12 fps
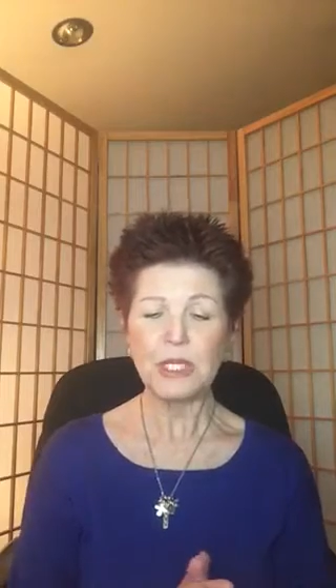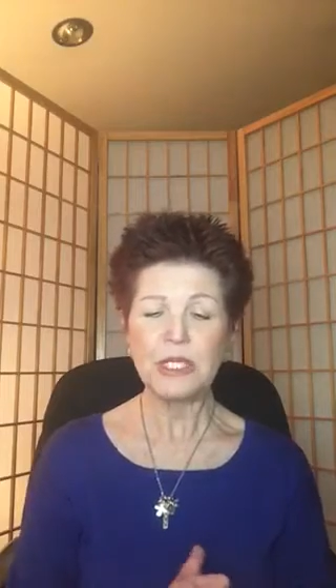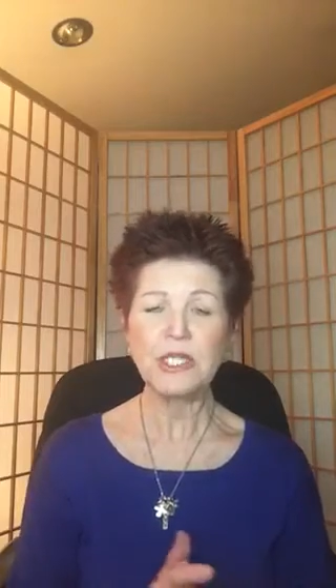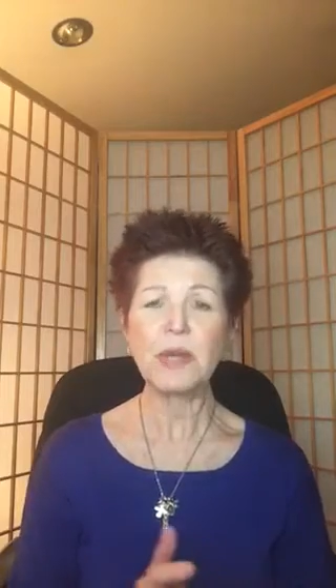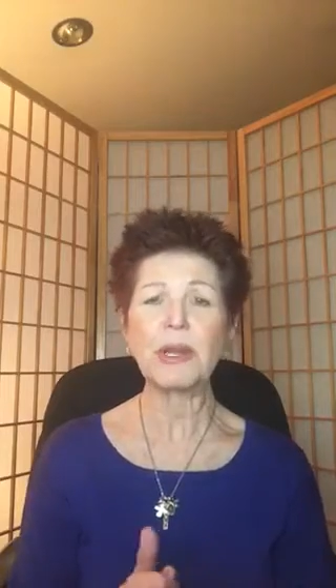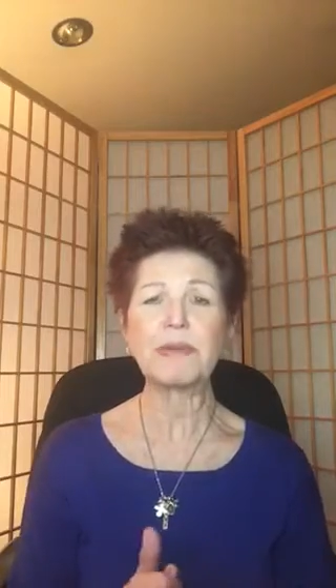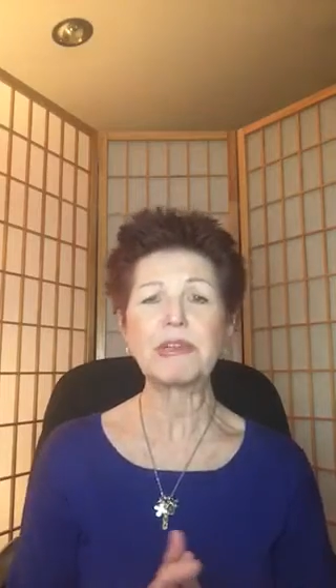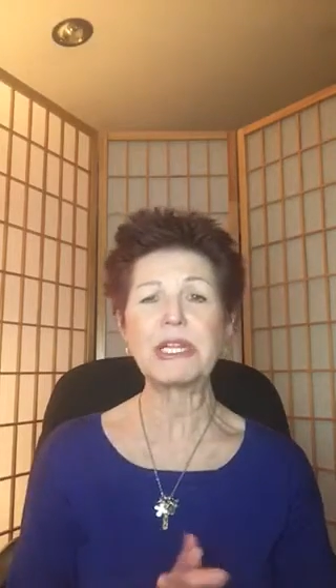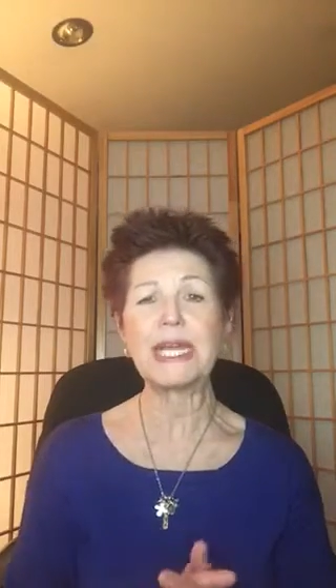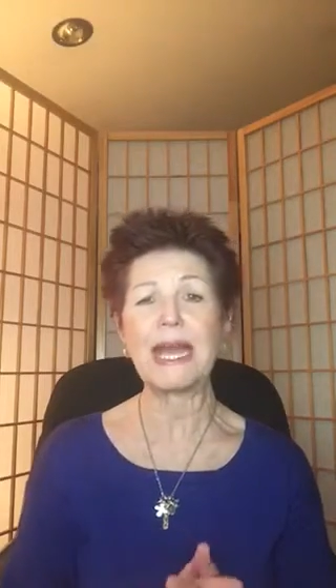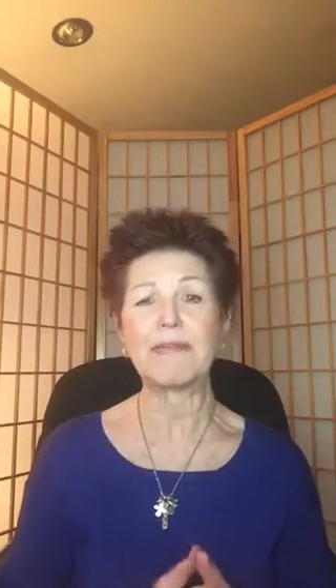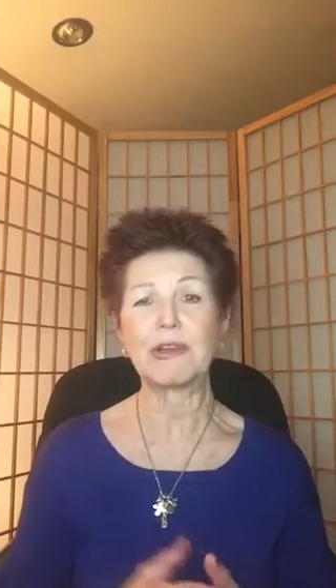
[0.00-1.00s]
So I
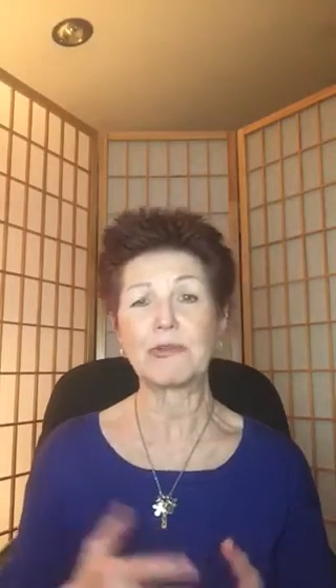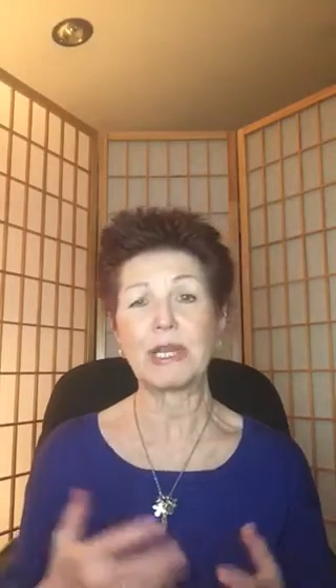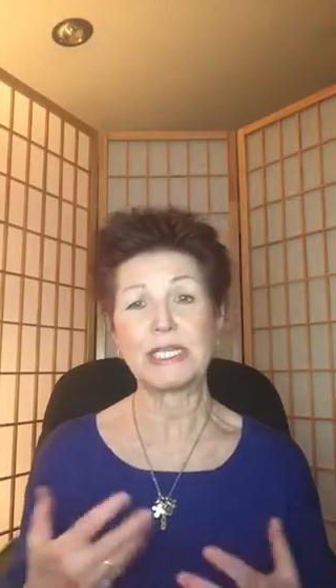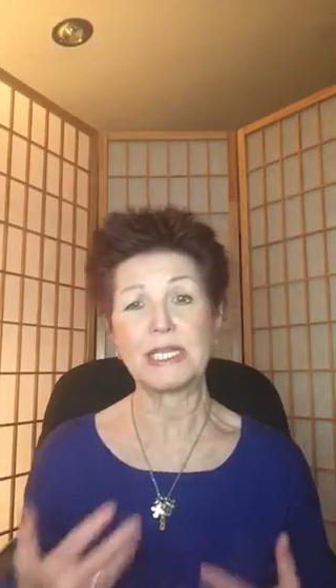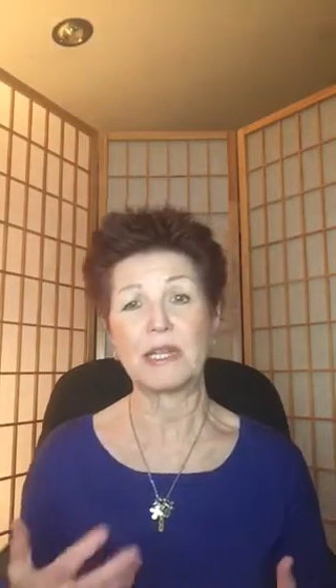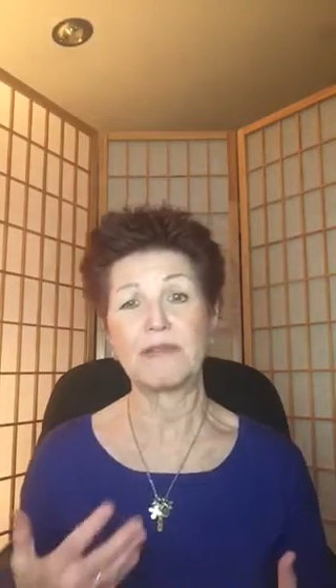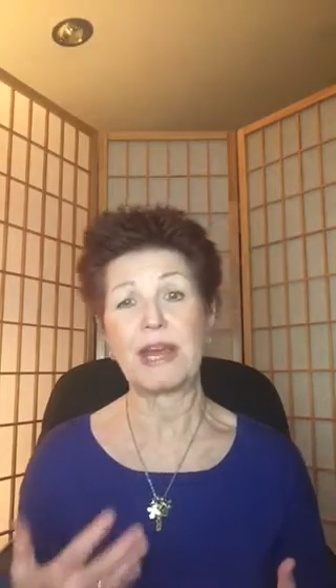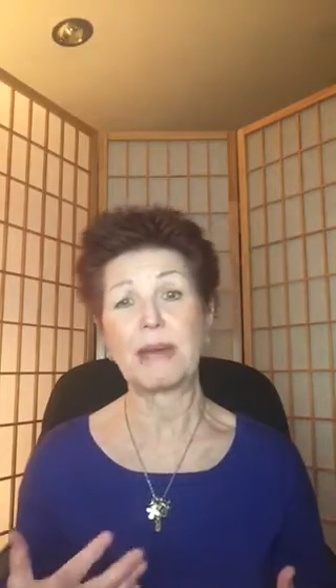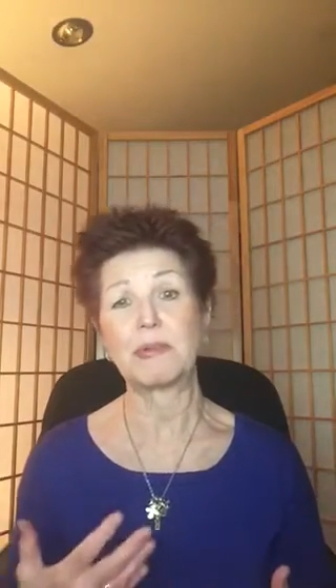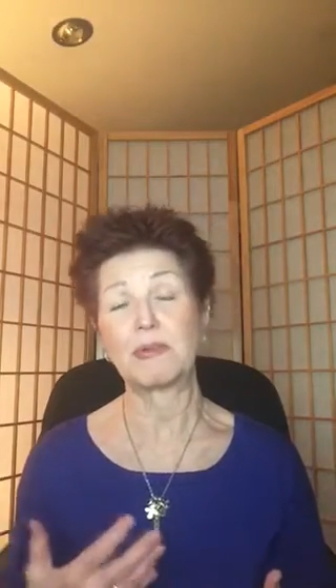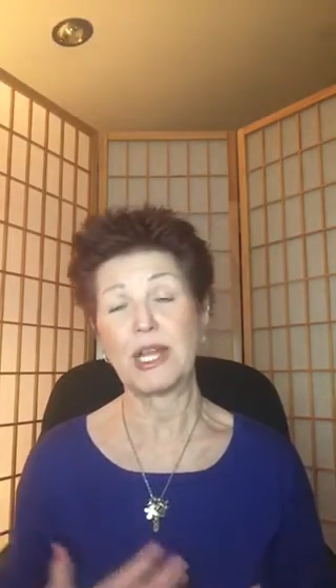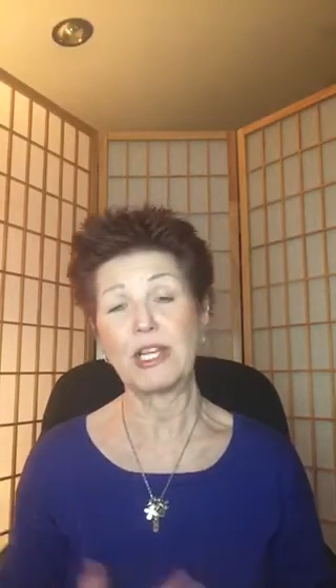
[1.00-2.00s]
really have a great deal of
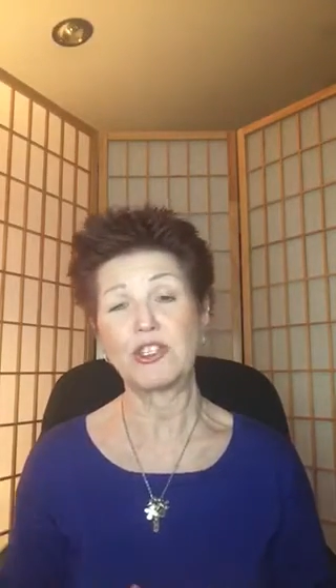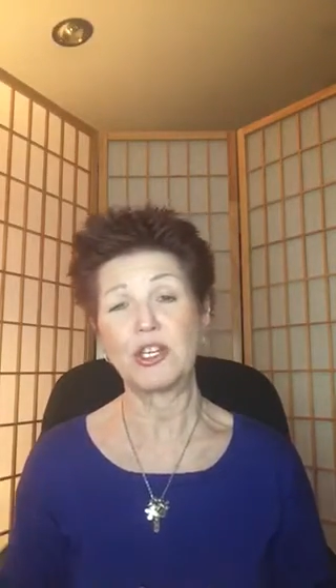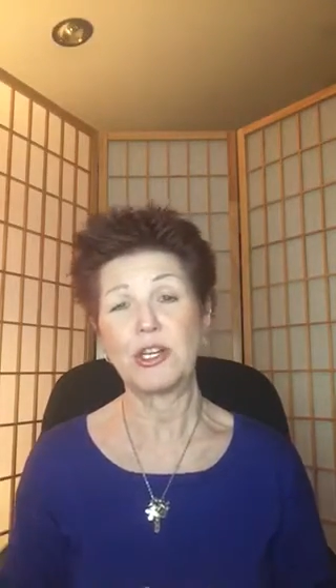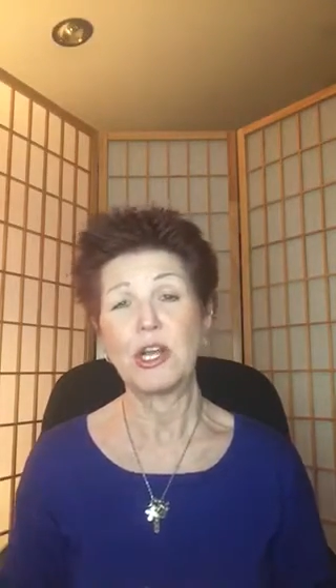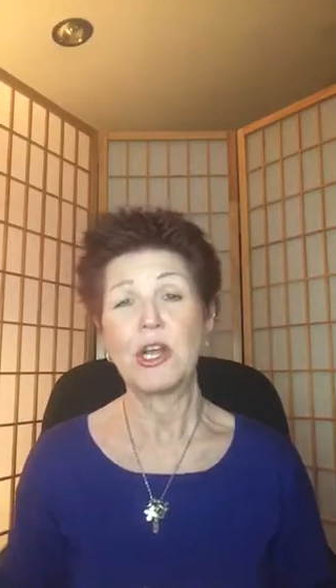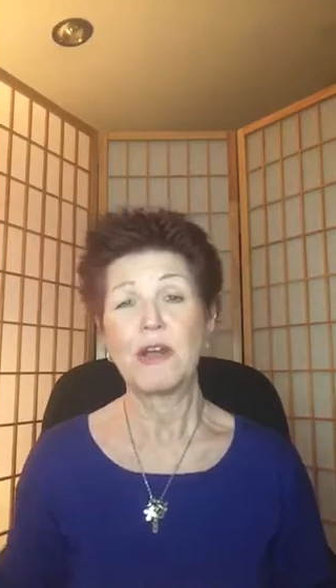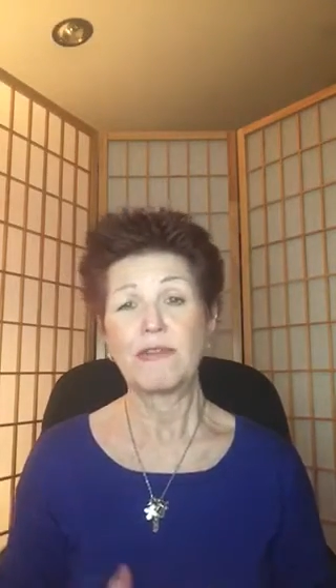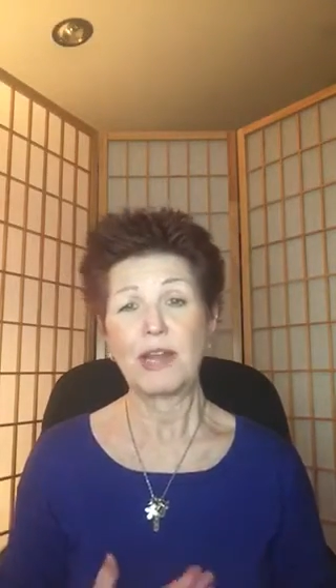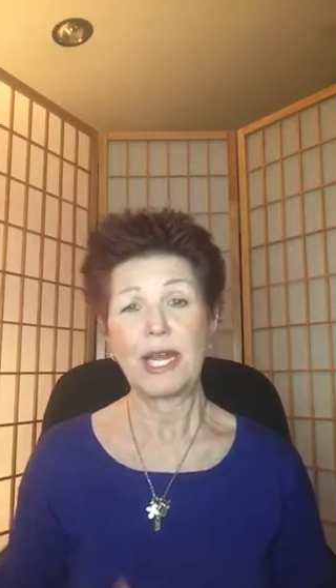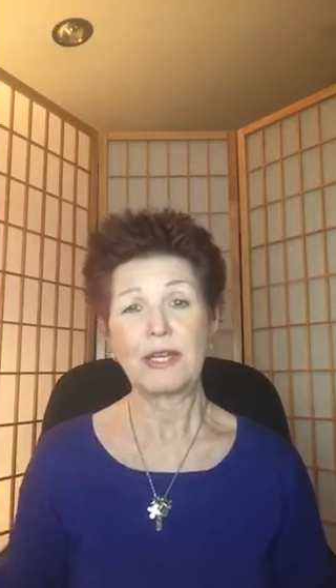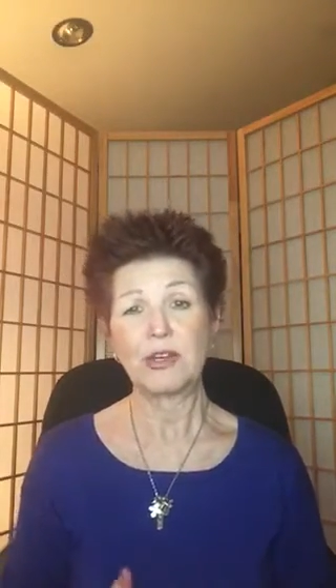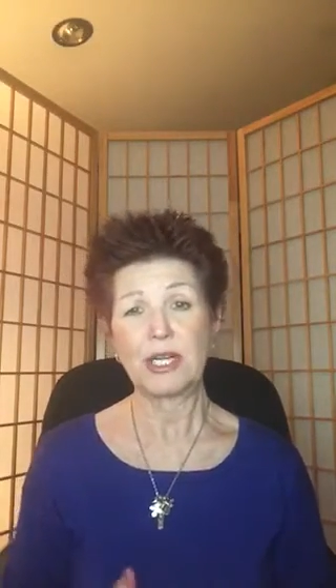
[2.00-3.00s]
admiration for
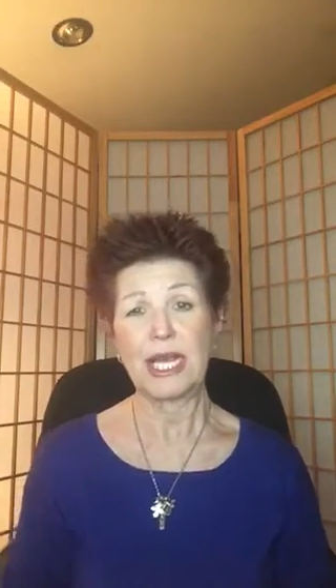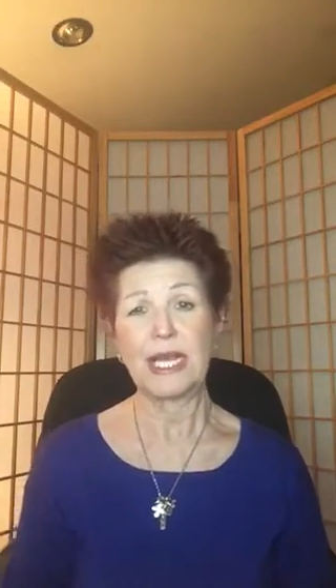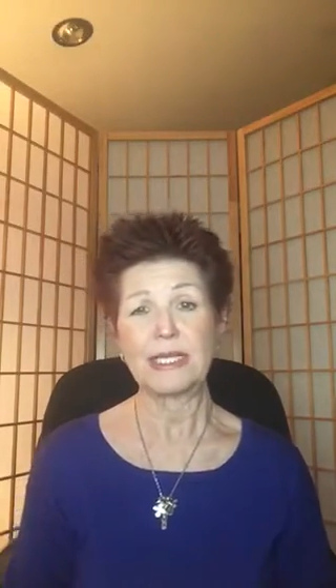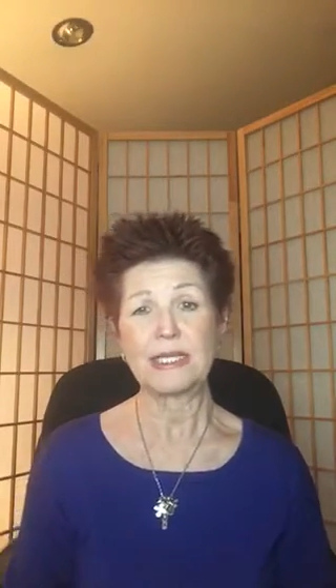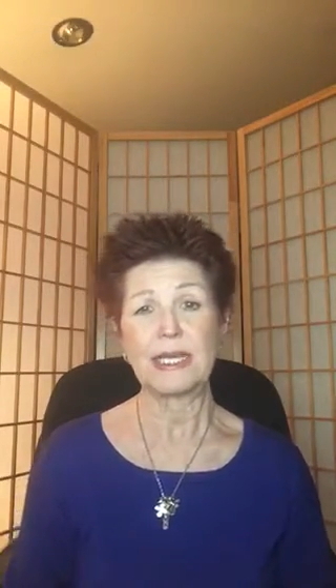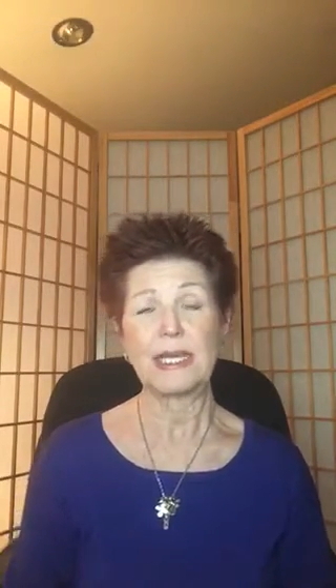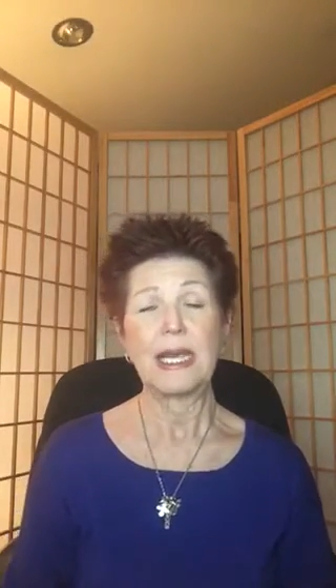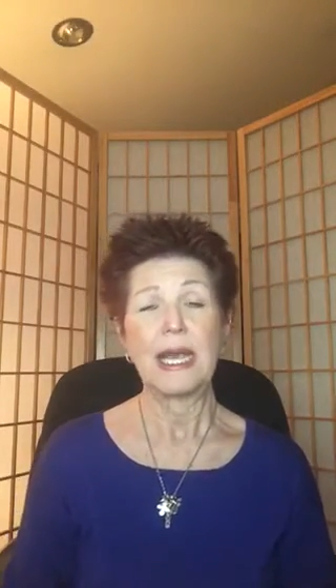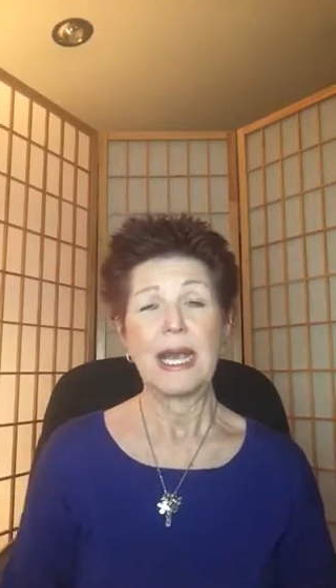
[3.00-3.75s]
Edgar Cayce,